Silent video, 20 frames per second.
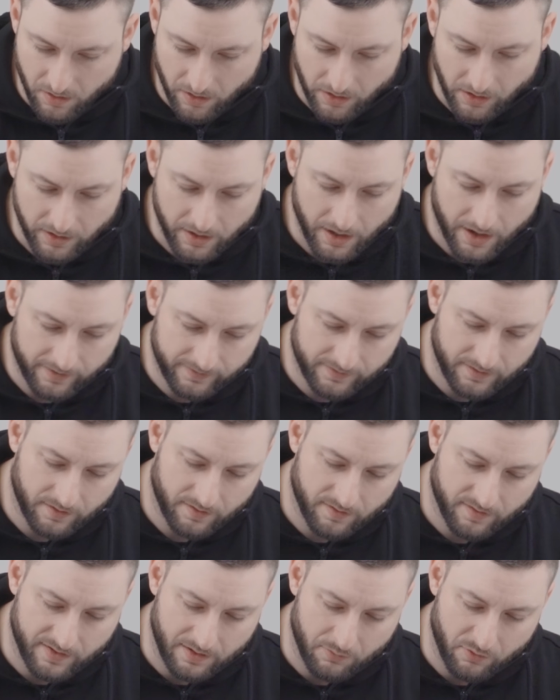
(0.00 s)
In case
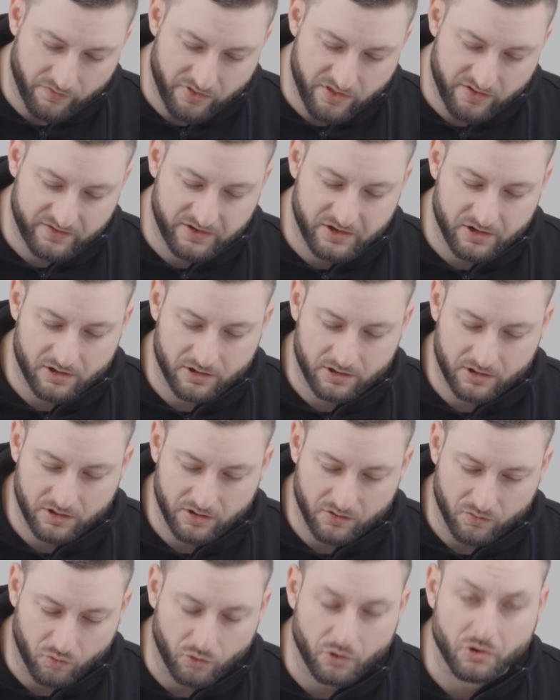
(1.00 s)
that some of this
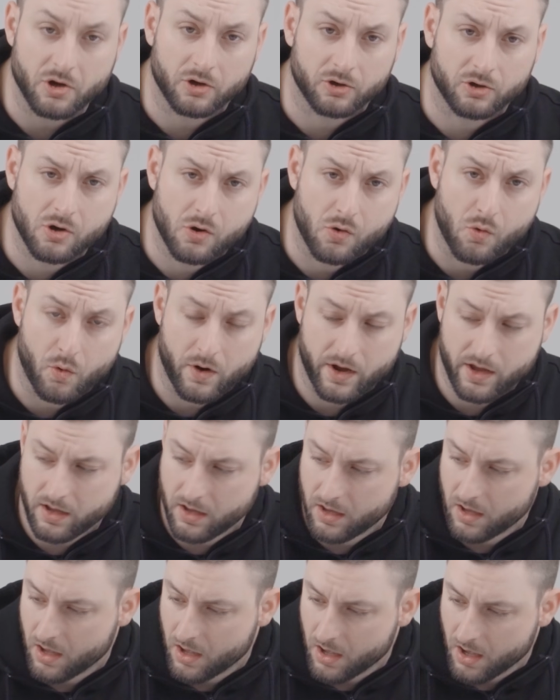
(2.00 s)
dirt would not go
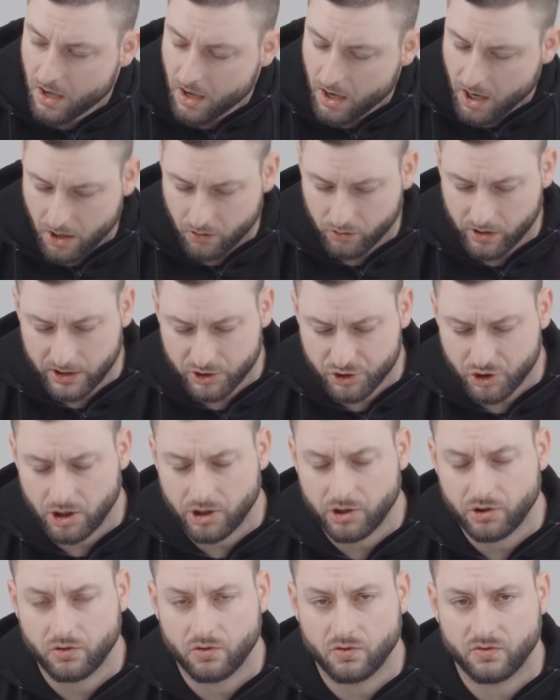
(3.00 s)
away, I would
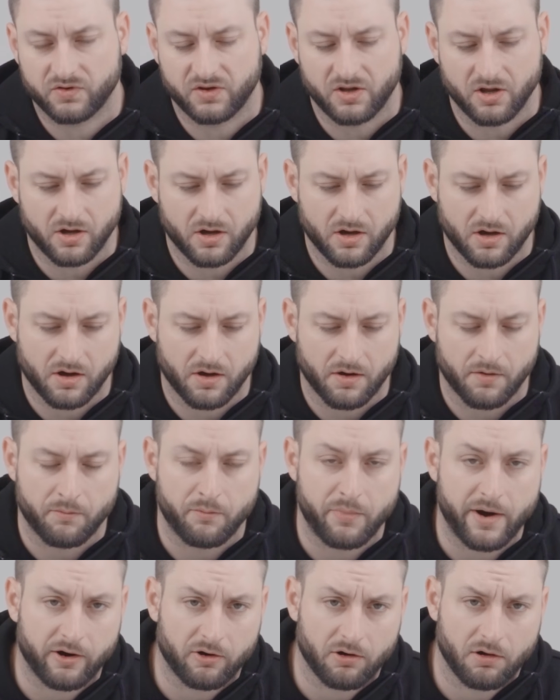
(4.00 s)
actually use
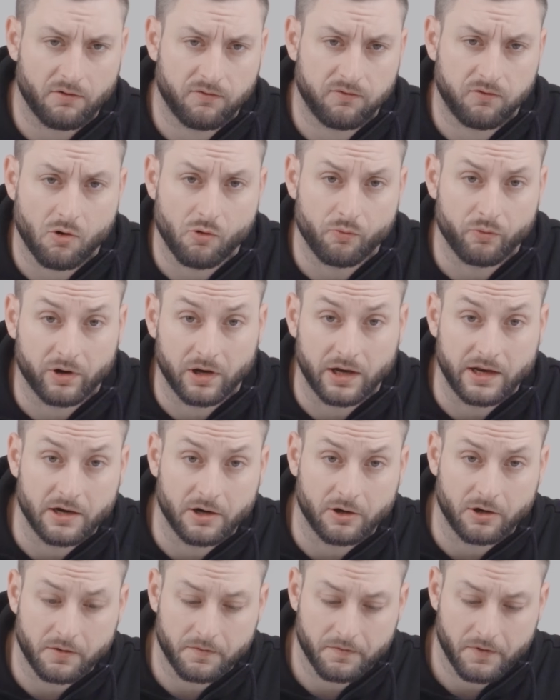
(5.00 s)
the barrel foam
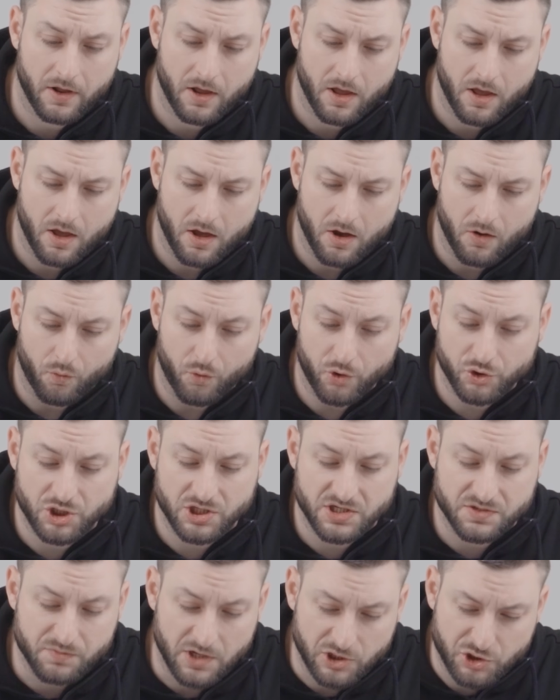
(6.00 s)
cleaner, which
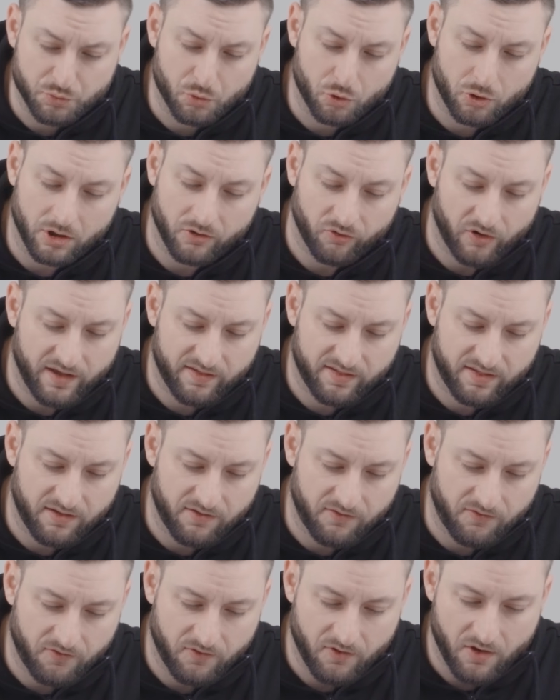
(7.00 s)
is much more
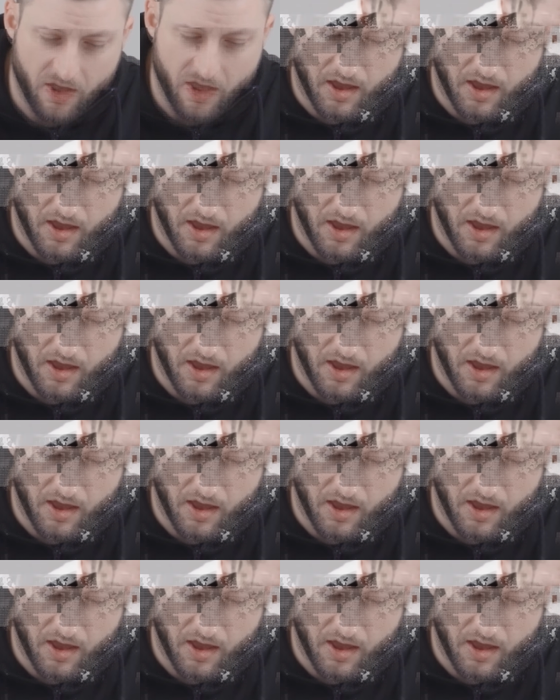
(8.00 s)
aggressive.